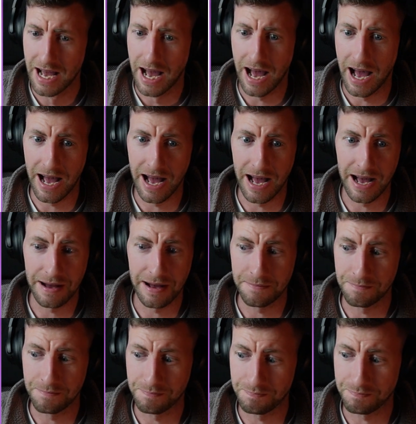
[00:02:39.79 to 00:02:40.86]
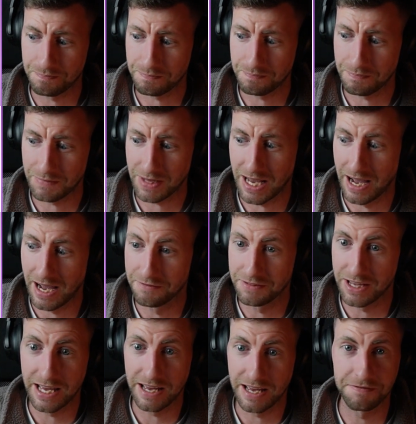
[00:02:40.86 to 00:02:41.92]
Um, have
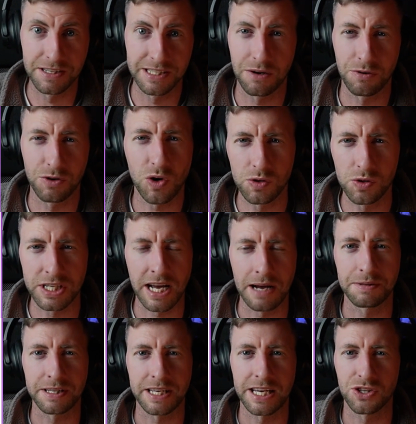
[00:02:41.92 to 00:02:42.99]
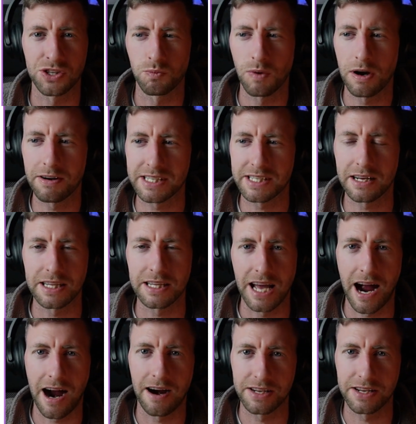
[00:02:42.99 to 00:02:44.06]
they filled out a coaching application? Where exactly
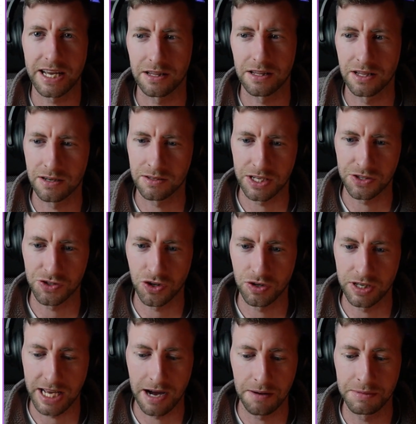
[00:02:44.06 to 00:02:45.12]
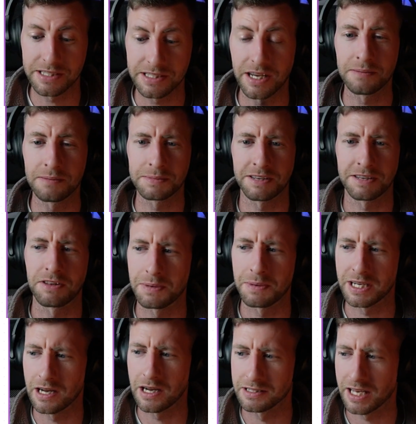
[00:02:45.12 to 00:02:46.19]
are they along that journey? How many times have they been
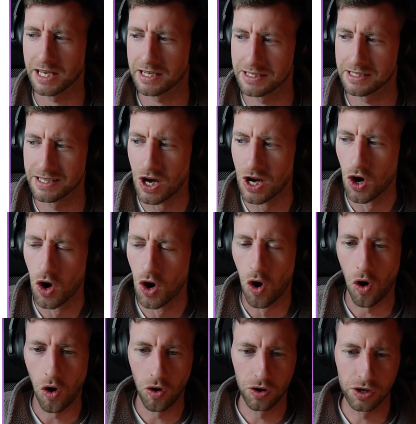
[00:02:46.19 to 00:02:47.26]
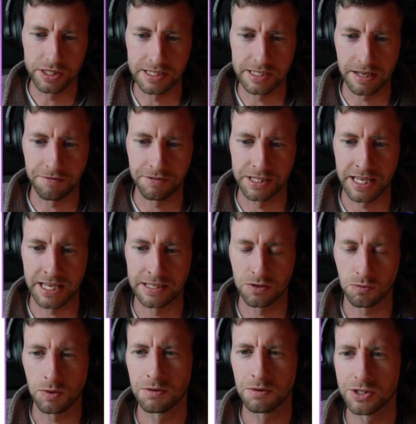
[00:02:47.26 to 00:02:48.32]
contacted? All these different things.
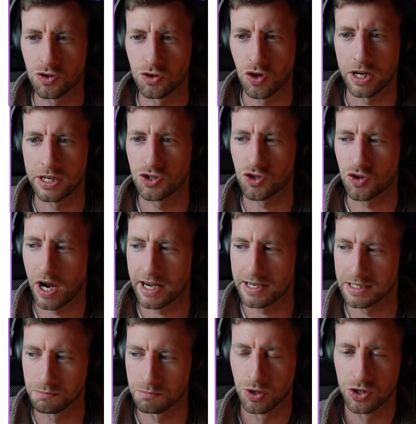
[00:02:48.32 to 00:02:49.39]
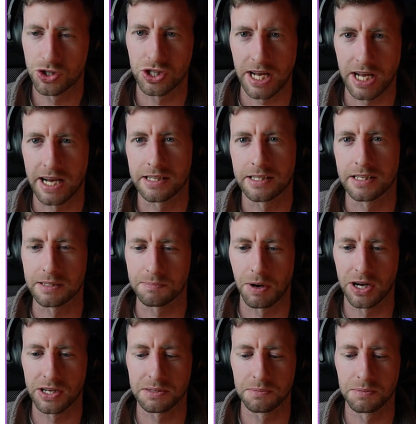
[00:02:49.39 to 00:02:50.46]
We want to try to track as much data as
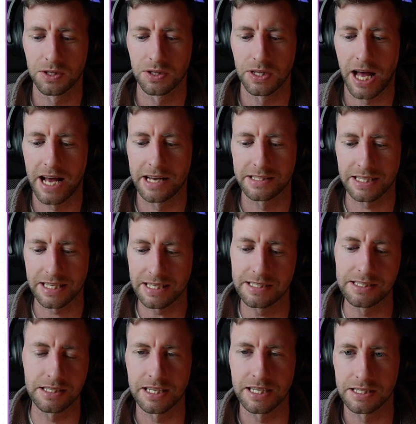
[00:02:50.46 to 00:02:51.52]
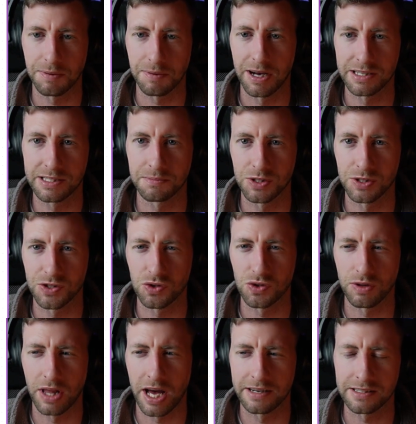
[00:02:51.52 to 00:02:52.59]
possible, as easily as possible, so
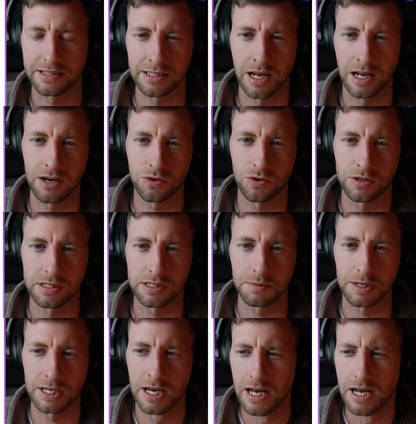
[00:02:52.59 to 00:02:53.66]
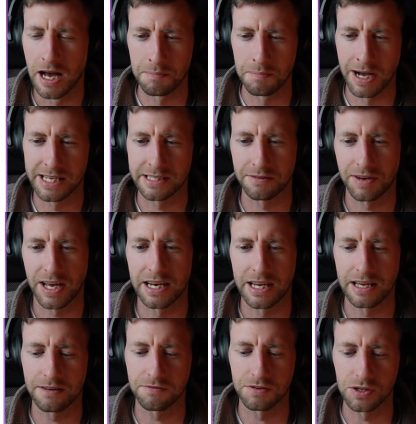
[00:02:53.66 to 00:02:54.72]
that it's not going to be a massive
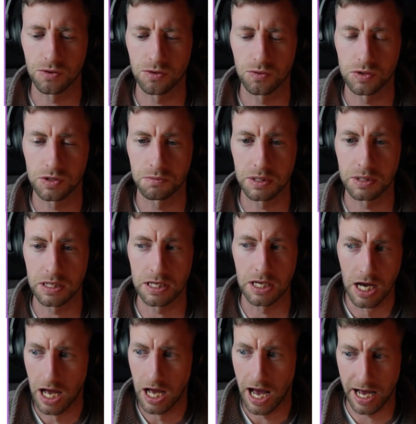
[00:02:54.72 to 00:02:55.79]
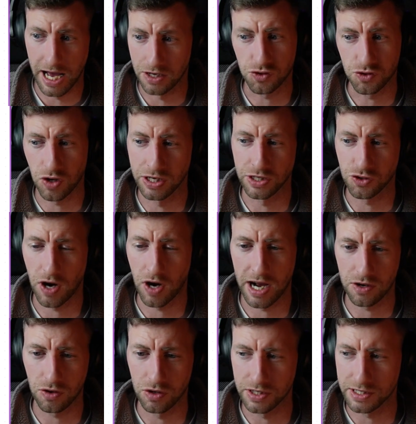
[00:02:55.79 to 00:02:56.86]
headache for you to be trying to track
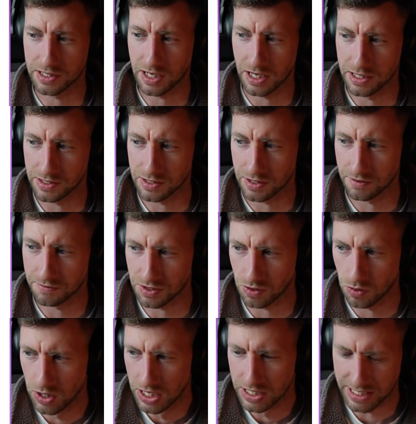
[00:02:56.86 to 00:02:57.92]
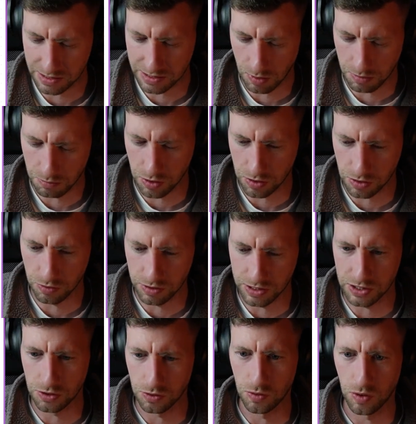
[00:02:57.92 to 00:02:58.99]
all this kind of stuff. So that's what we're going
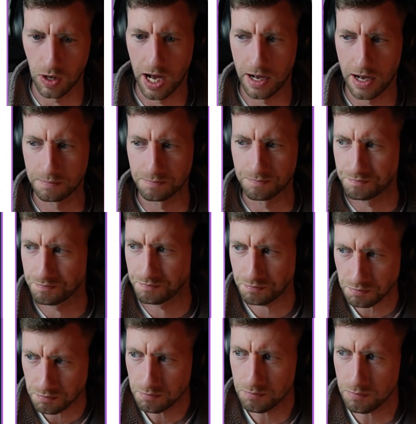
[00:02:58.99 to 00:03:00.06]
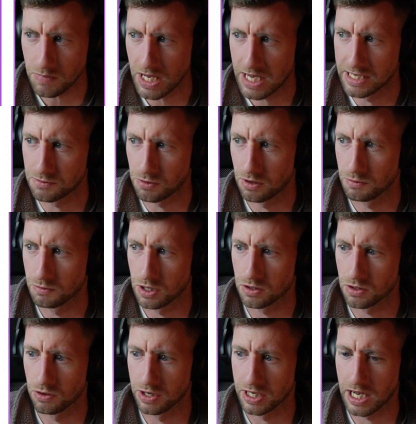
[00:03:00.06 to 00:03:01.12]
to
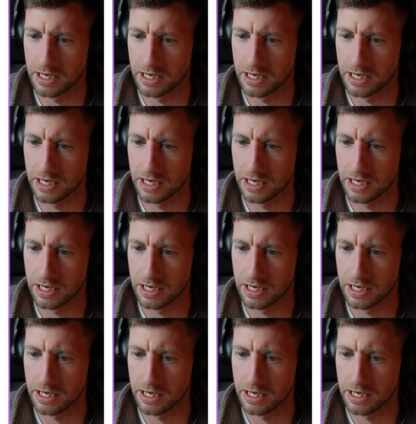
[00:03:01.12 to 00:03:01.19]
kind of